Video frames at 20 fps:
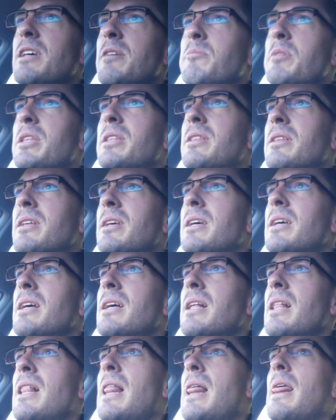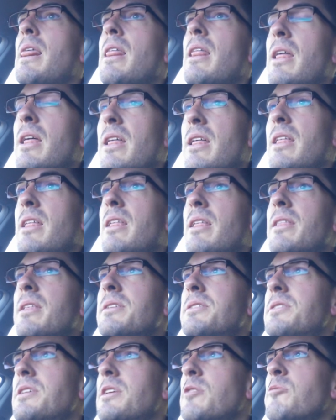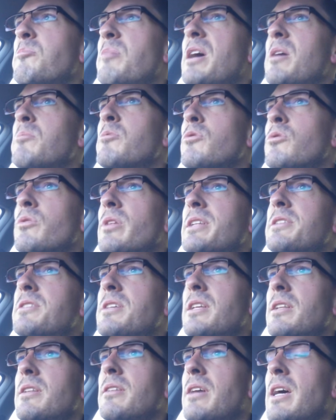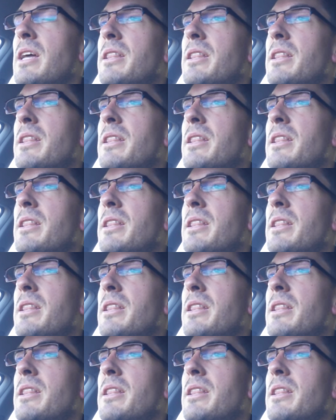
something that's in a bubble, that's, in,